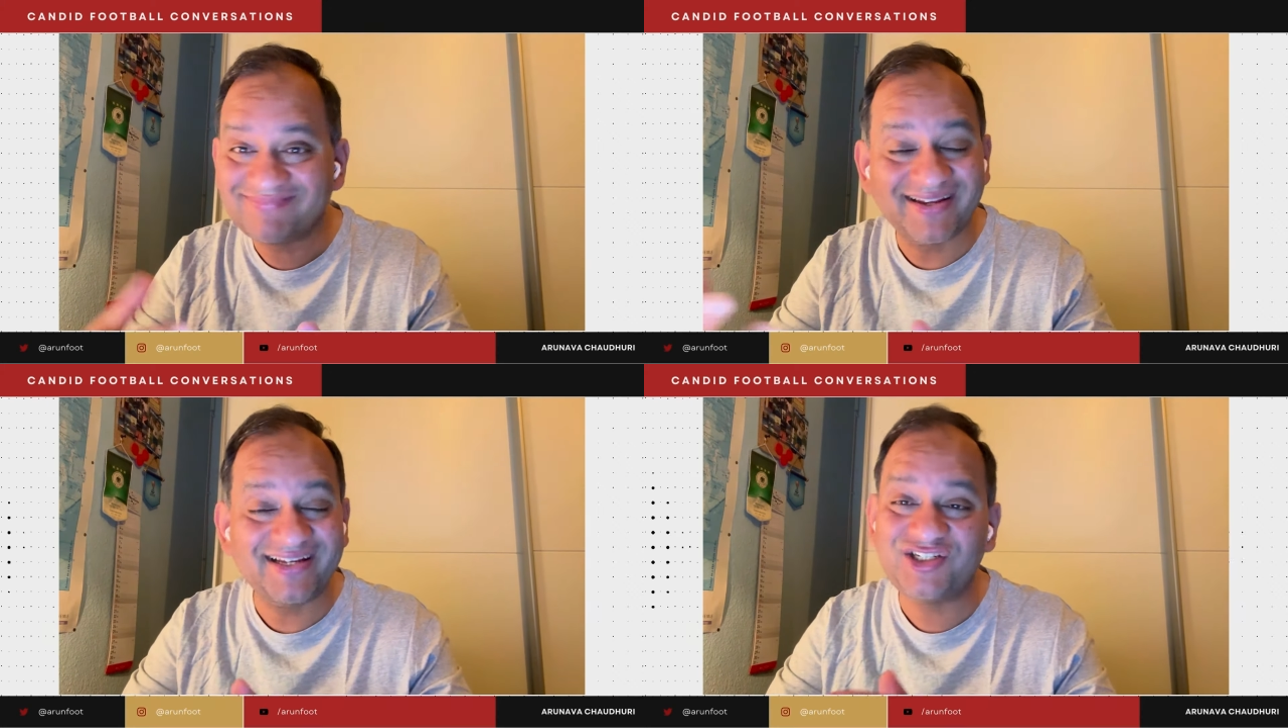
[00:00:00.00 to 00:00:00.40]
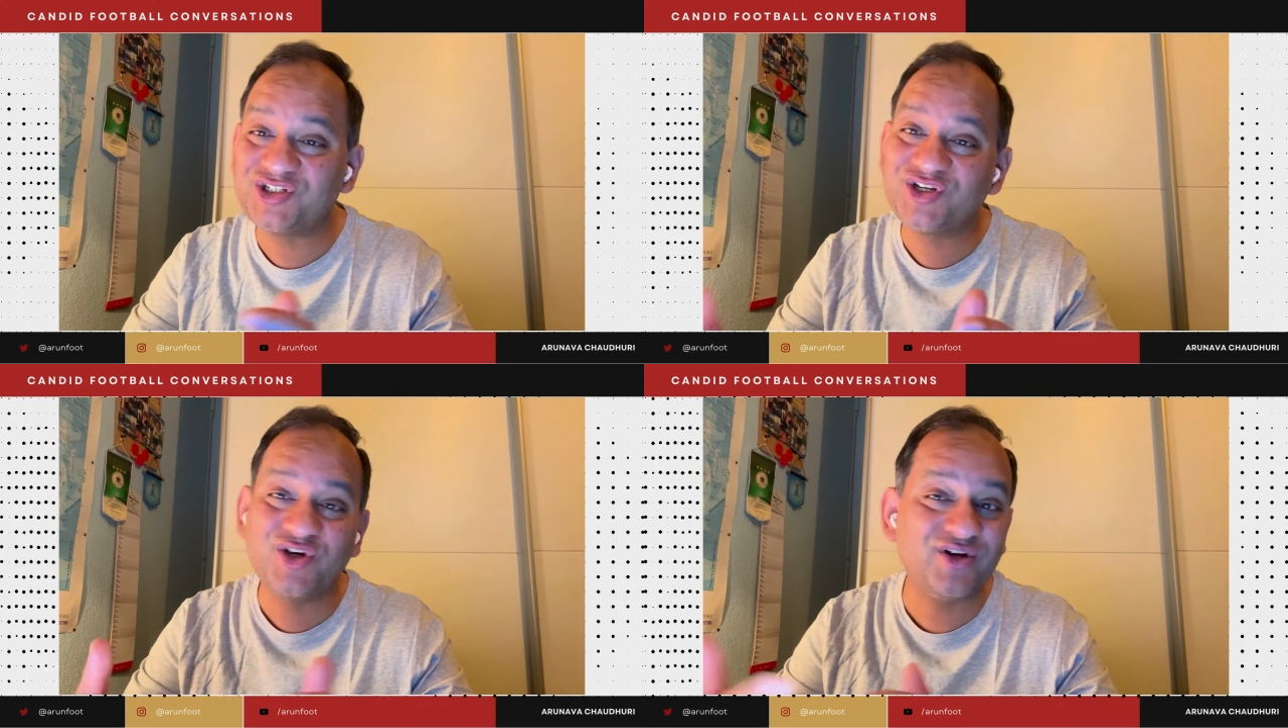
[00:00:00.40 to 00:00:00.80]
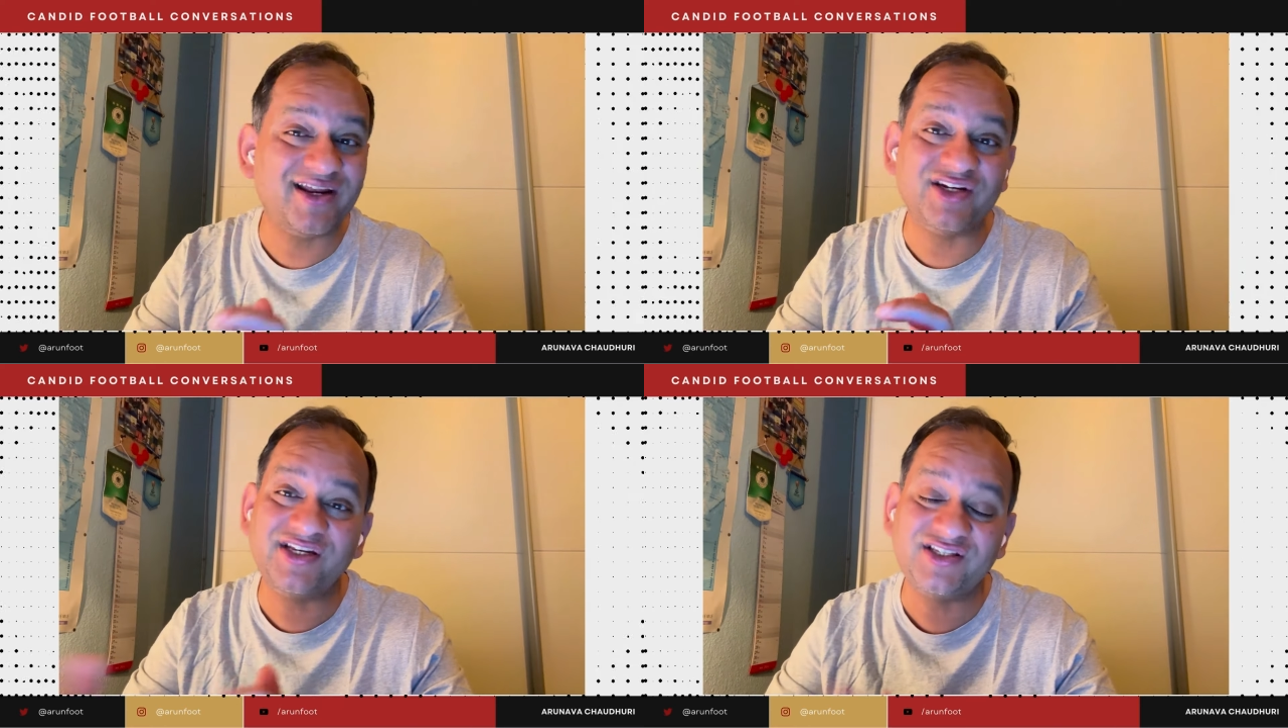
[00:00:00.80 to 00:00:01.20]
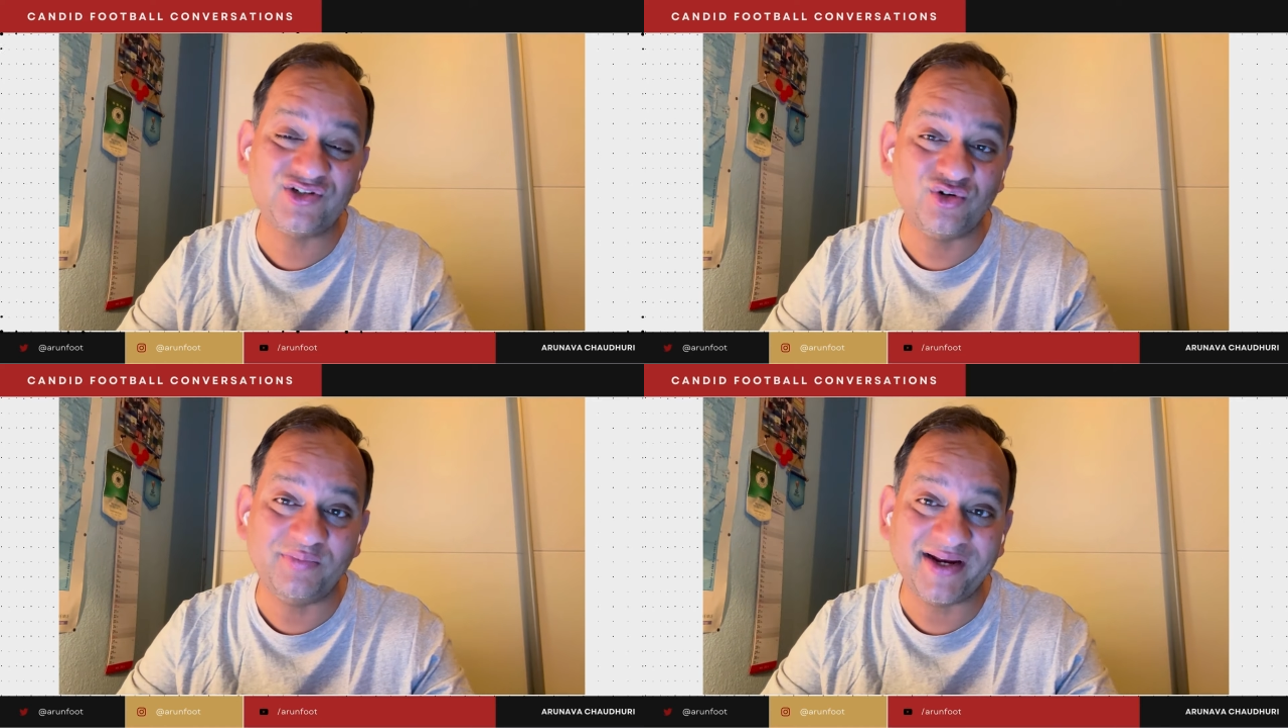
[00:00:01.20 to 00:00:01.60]
It's good and needs
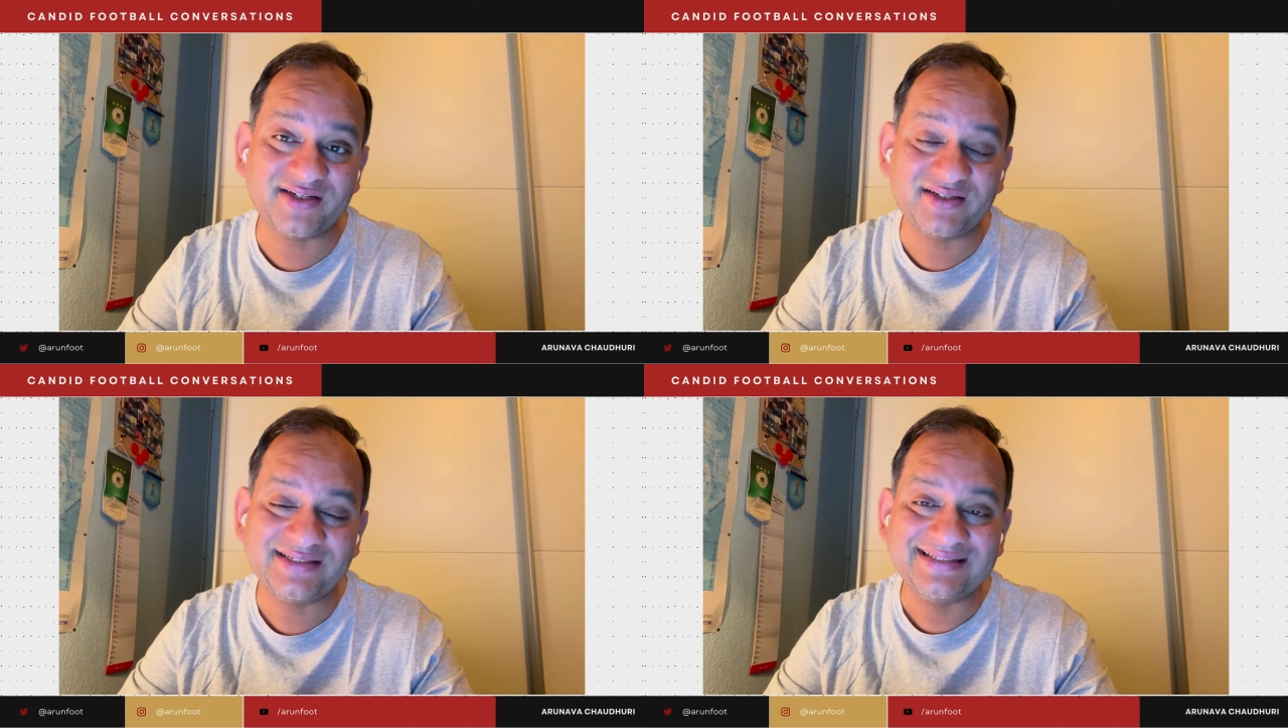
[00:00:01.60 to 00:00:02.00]
to do better.